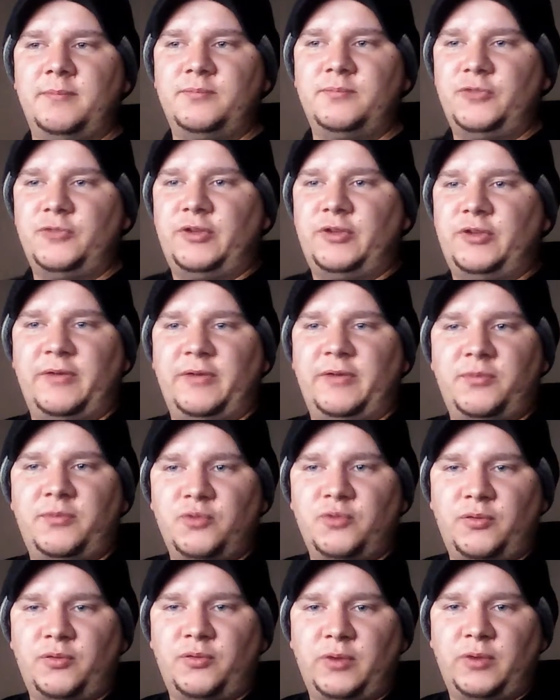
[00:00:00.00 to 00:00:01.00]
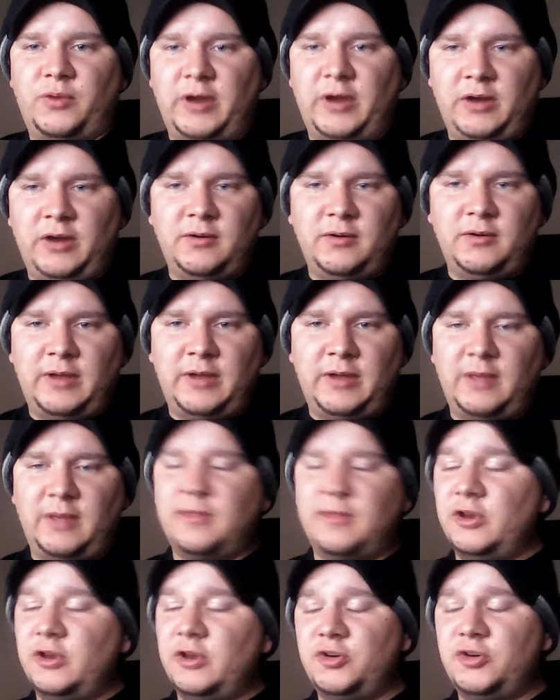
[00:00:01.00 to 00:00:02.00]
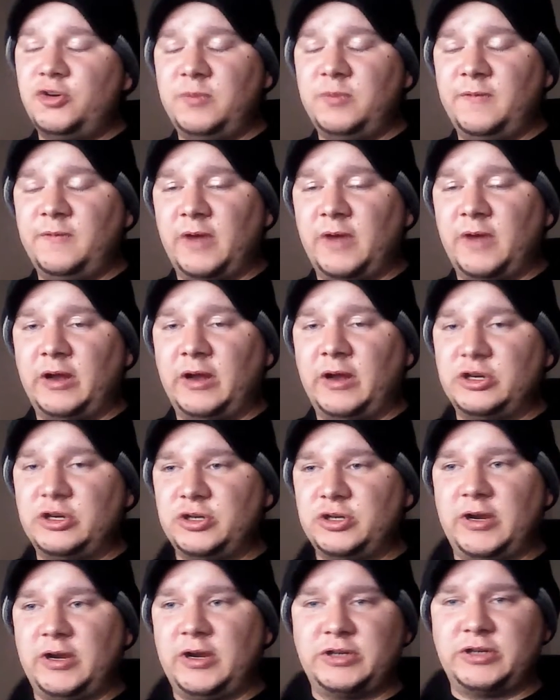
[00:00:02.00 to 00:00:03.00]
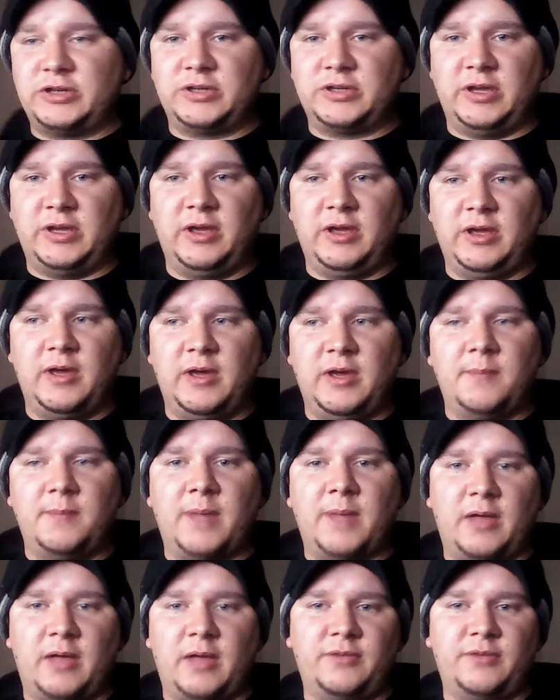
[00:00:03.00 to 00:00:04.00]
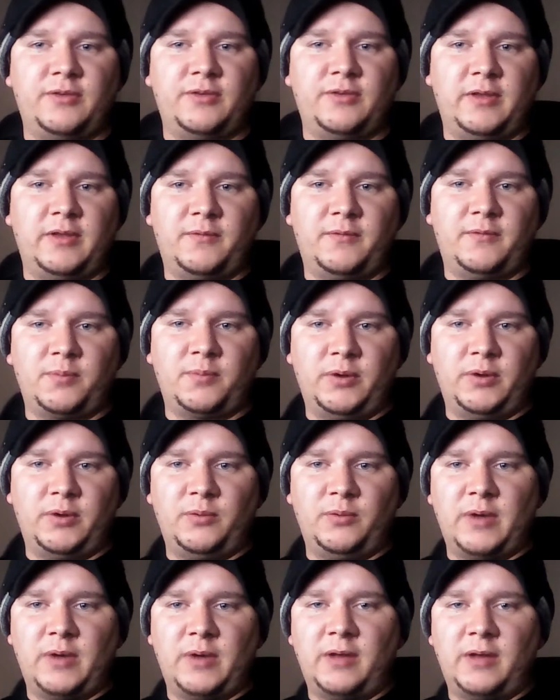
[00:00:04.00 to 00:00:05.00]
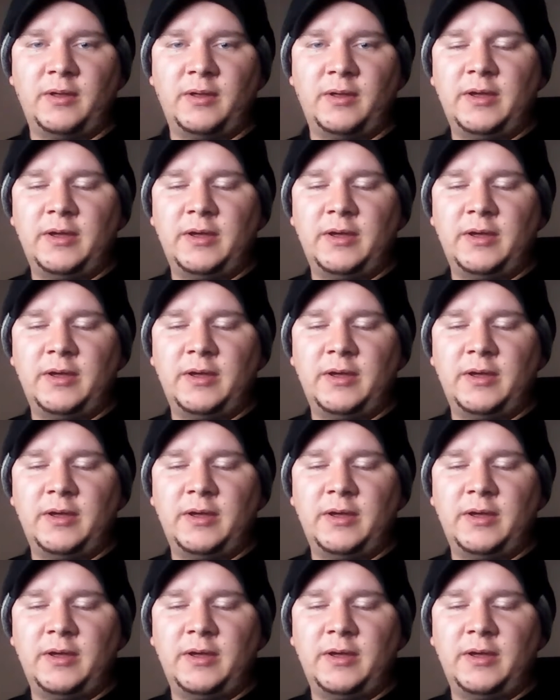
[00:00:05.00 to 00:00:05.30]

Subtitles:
just have some driftwood in your tank, then you should be fine. It should actually balance the level pretty well.